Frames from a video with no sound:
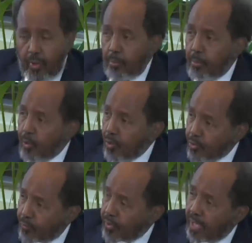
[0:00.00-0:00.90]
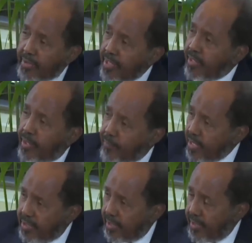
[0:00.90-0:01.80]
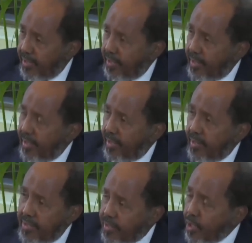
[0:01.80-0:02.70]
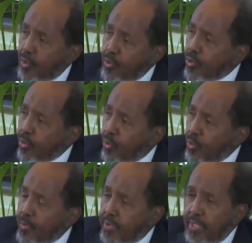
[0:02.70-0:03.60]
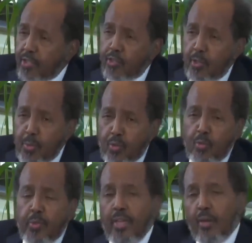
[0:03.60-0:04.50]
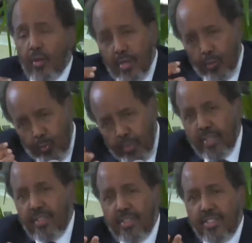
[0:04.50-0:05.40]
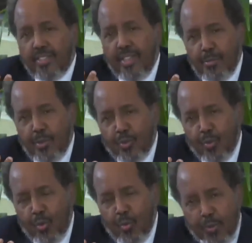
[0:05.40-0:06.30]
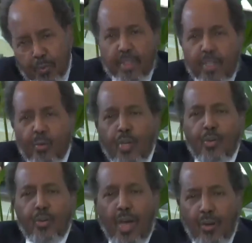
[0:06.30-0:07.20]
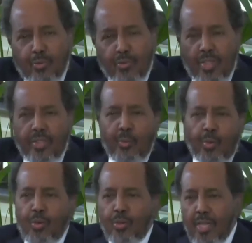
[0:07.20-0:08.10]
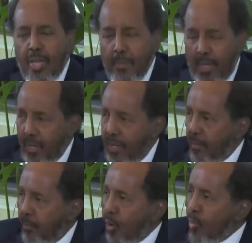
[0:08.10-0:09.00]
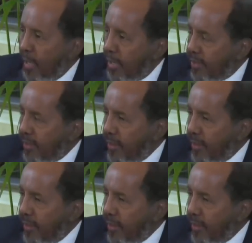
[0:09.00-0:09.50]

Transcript: Because of that intervention, these terrorist groups, extremist groups, they were within the Islamist groups, but they were not out and they were not prominent.